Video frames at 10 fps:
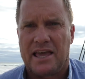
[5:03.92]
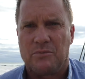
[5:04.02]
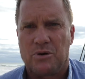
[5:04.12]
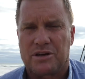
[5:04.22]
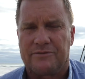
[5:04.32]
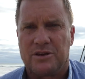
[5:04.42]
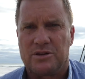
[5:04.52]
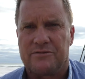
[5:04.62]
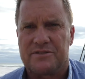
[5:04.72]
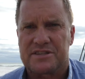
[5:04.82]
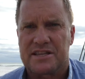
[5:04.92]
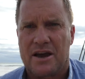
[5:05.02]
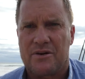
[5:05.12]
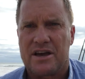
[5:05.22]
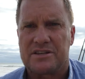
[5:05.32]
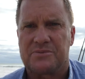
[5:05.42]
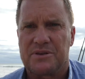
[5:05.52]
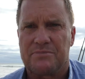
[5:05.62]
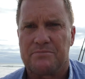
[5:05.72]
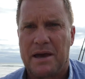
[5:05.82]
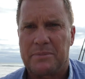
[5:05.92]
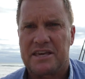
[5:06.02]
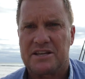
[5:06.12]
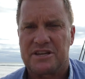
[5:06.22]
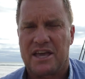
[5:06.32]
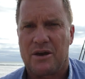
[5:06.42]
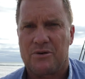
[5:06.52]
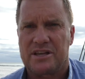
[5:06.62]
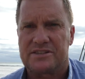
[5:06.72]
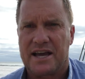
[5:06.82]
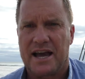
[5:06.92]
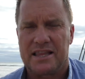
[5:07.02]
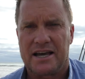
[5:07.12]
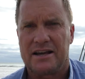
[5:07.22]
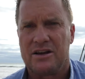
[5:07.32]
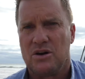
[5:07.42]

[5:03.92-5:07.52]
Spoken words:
and work a few different scenarios with maybe catching herring and tailor,